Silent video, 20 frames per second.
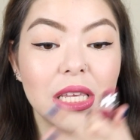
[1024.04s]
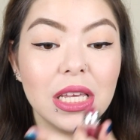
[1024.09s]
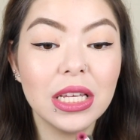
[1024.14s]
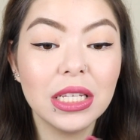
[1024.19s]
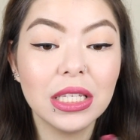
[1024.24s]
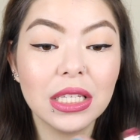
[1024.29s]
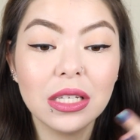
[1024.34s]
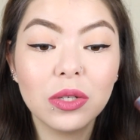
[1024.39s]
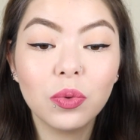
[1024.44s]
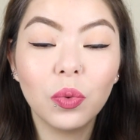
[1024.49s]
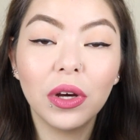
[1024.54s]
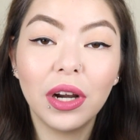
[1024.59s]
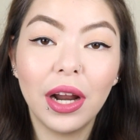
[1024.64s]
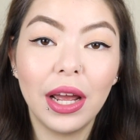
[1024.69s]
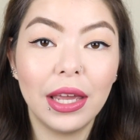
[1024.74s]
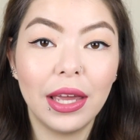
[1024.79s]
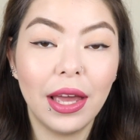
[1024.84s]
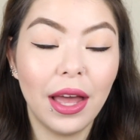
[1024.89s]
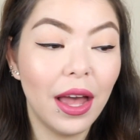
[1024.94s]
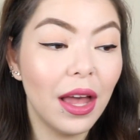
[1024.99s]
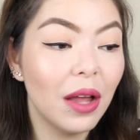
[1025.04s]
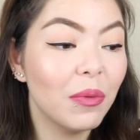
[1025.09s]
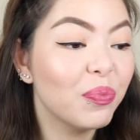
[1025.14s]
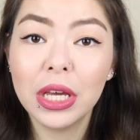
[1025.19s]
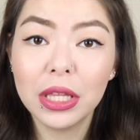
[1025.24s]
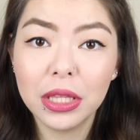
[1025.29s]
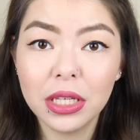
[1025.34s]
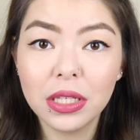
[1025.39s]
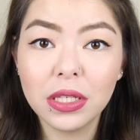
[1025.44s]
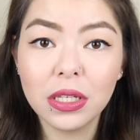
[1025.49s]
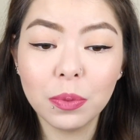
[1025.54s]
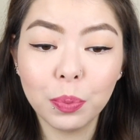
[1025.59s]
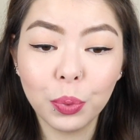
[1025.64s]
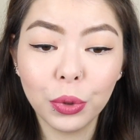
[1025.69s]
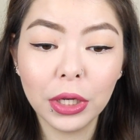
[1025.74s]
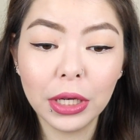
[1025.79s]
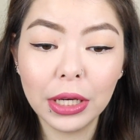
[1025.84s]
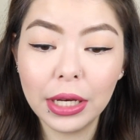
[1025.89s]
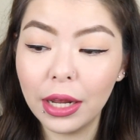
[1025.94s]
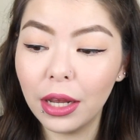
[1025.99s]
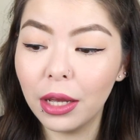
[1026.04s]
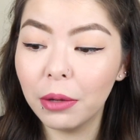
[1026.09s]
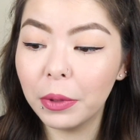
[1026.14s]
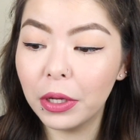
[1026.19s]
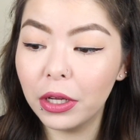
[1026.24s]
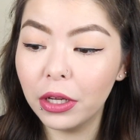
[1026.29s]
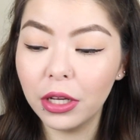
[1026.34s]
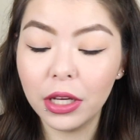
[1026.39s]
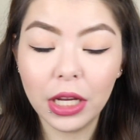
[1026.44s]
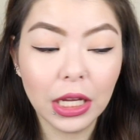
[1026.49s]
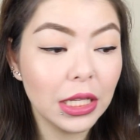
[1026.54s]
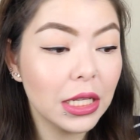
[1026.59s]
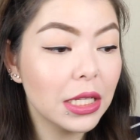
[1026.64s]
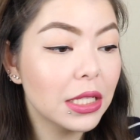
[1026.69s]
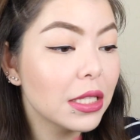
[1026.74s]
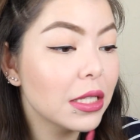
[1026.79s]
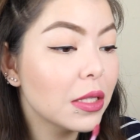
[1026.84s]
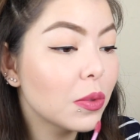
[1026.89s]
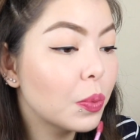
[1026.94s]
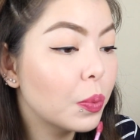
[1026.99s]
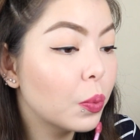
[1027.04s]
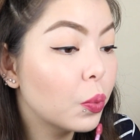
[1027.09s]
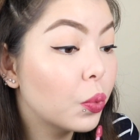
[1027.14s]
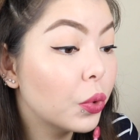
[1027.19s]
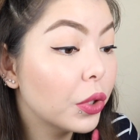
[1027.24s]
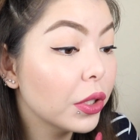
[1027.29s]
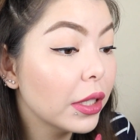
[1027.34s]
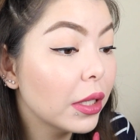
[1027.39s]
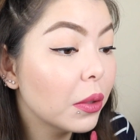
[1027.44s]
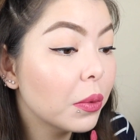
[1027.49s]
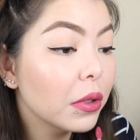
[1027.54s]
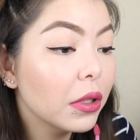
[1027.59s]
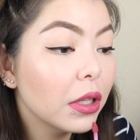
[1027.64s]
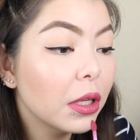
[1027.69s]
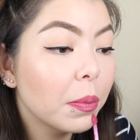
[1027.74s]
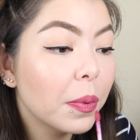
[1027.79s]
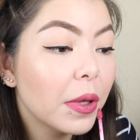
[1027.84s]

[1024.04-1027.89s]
this is what I get, this is pretty damn good. This is really, really